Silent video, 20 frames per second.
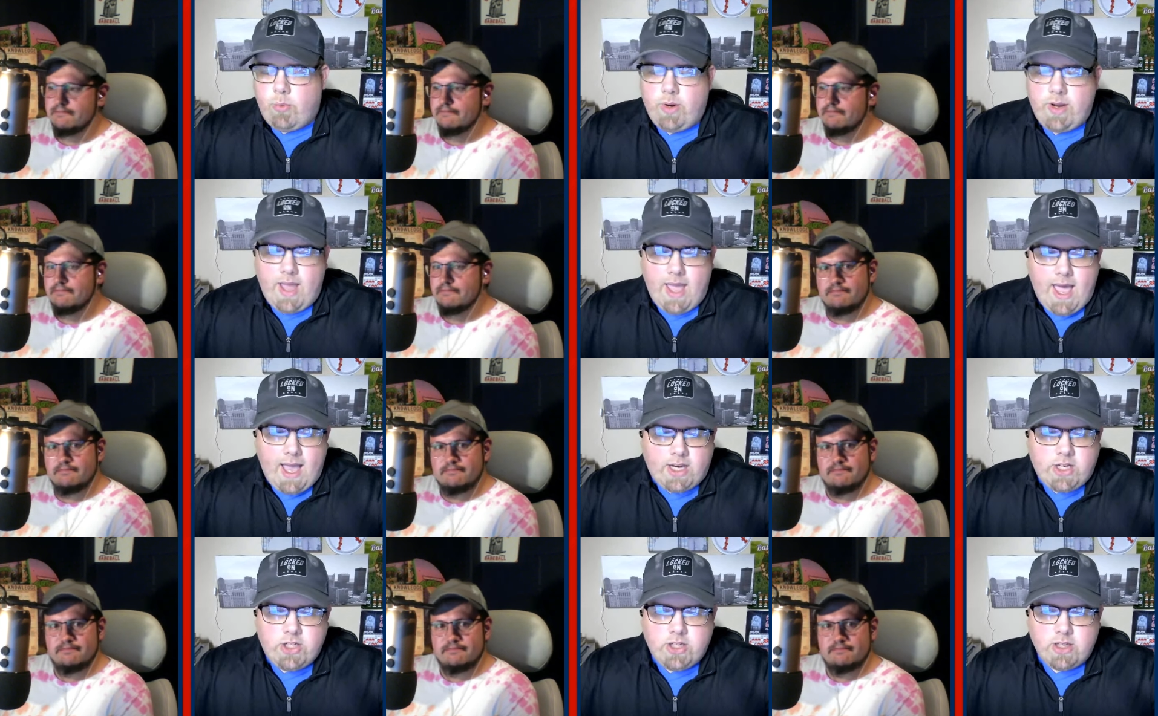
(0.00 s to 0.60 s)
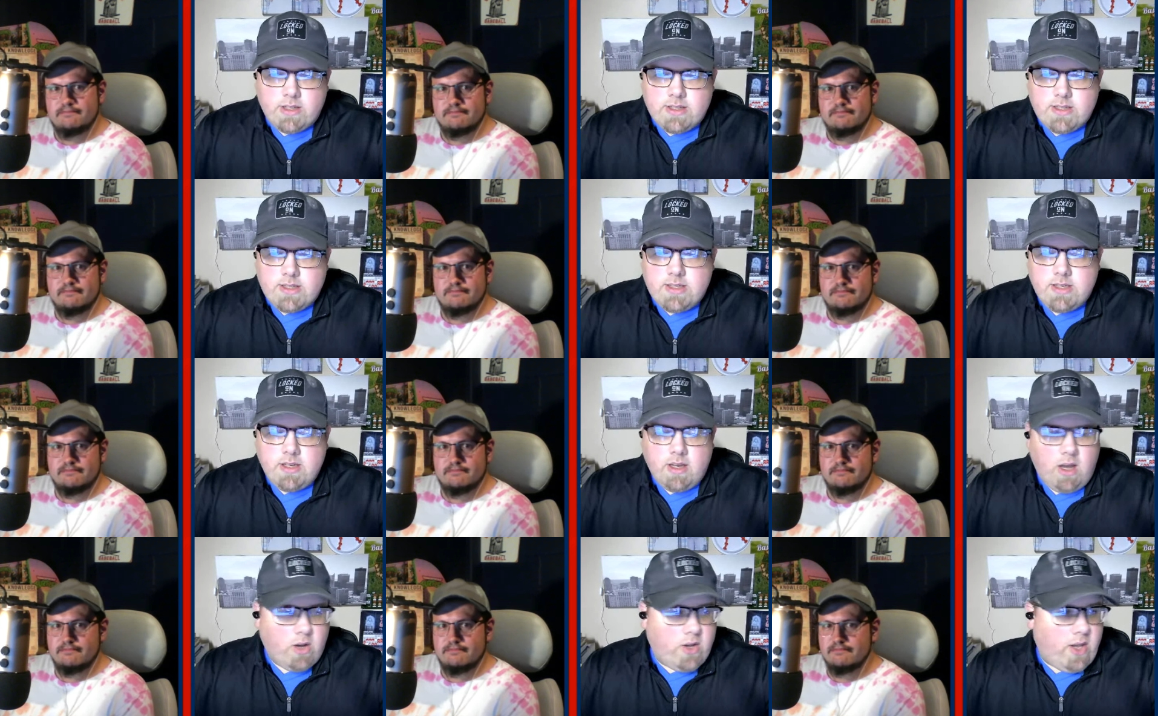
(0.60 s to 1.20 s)

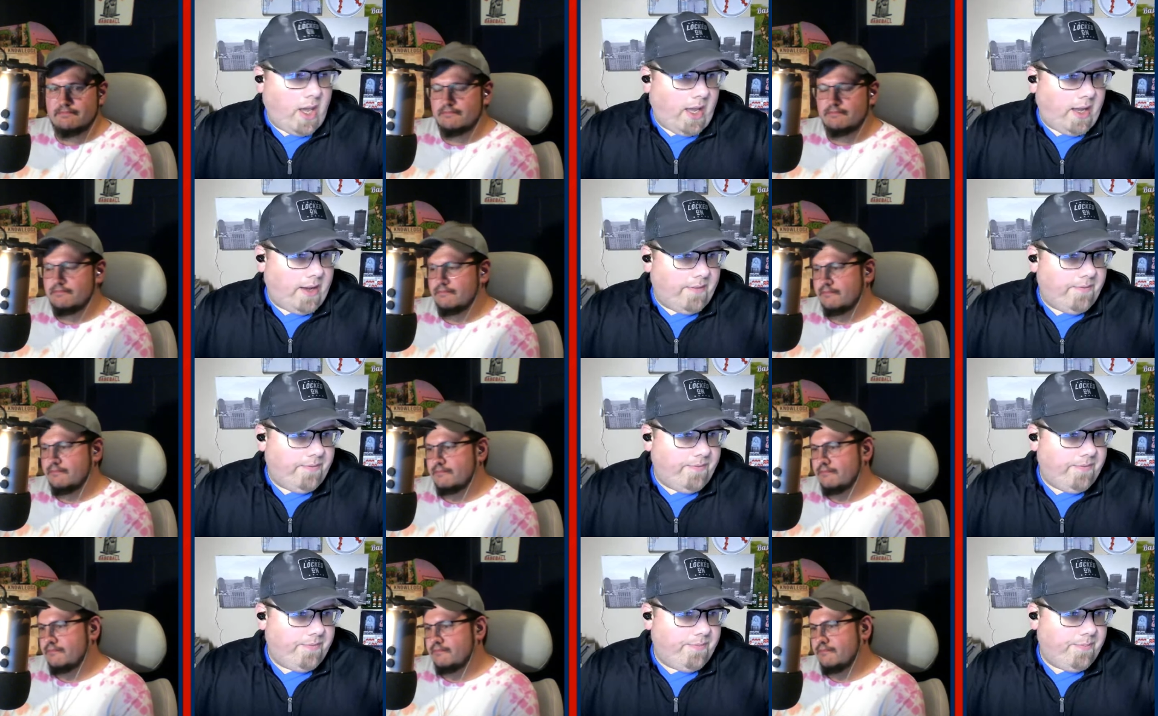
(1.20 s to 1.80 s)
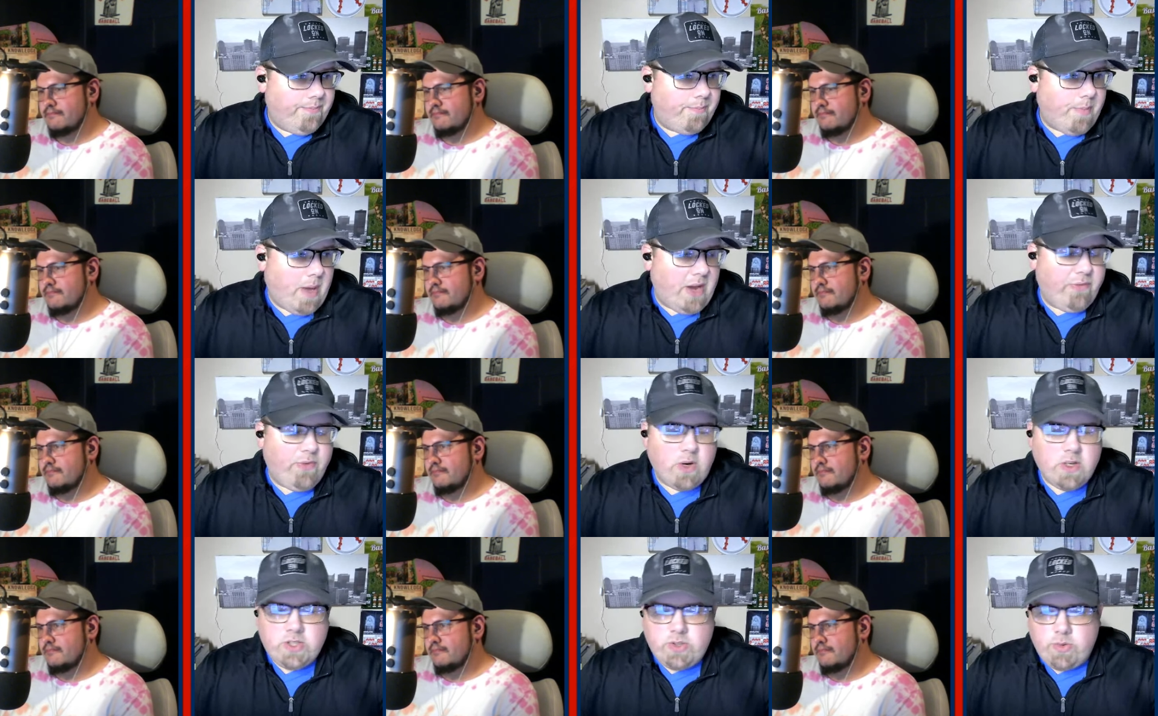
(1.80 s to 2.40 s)
Speaker 1: Reactions. Okay. My
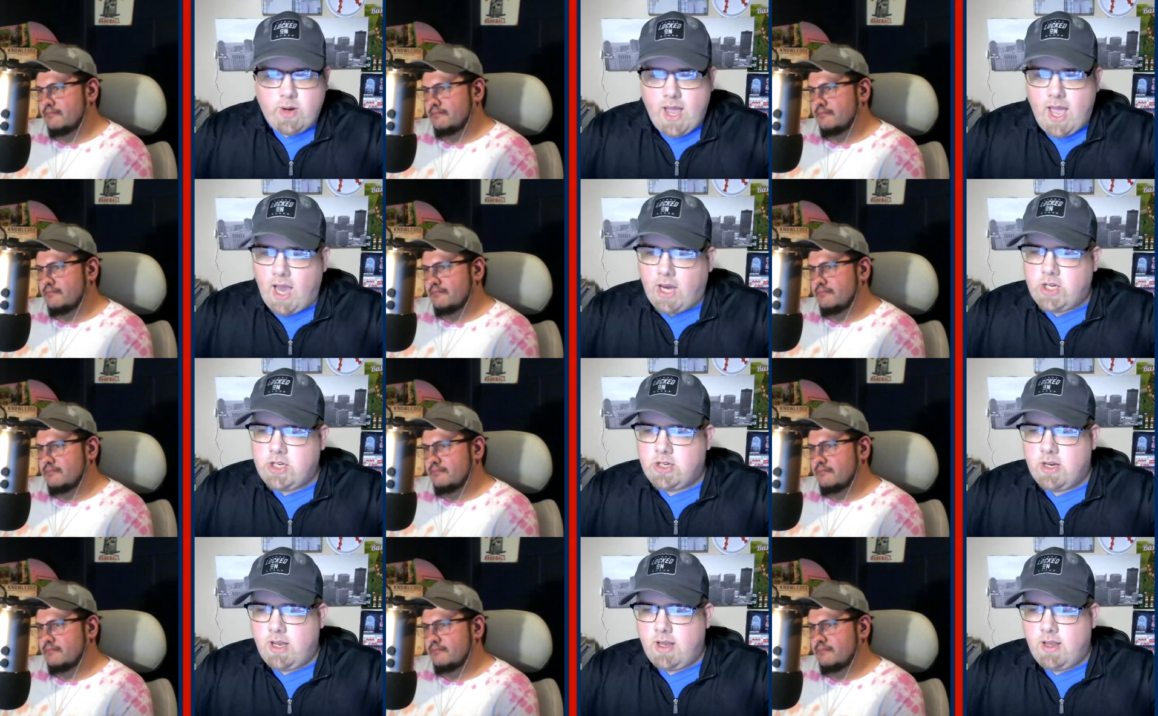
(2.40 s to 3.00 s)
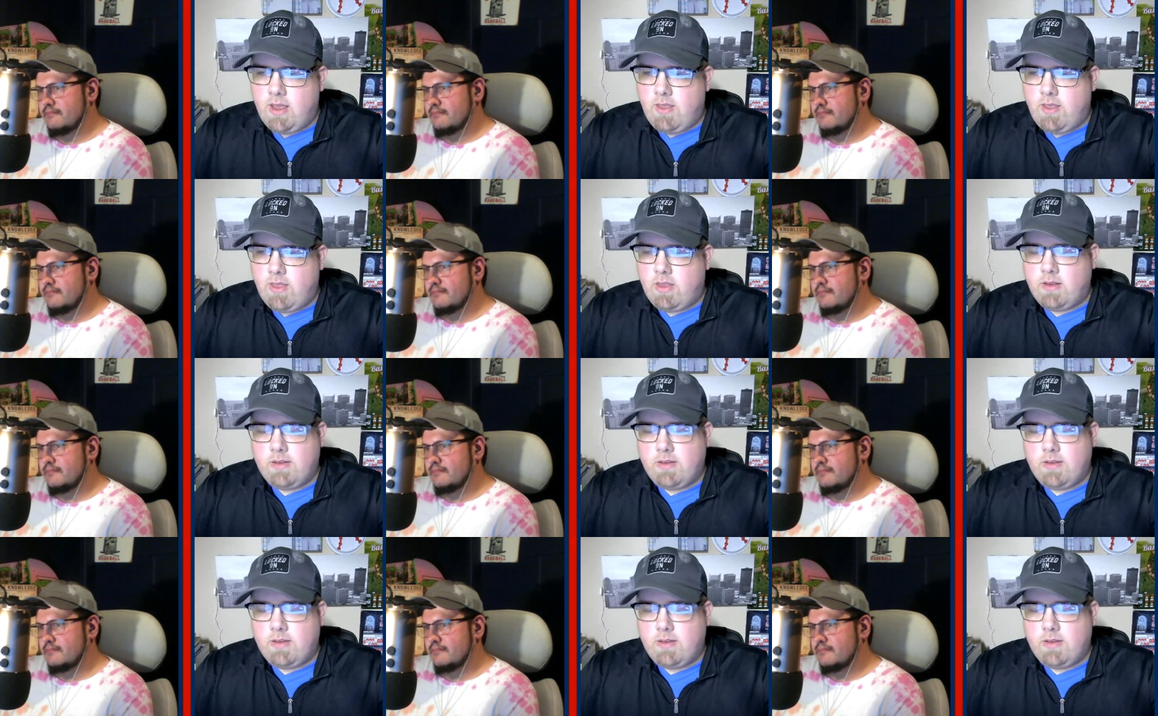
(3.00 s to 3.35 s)
first reaction, I,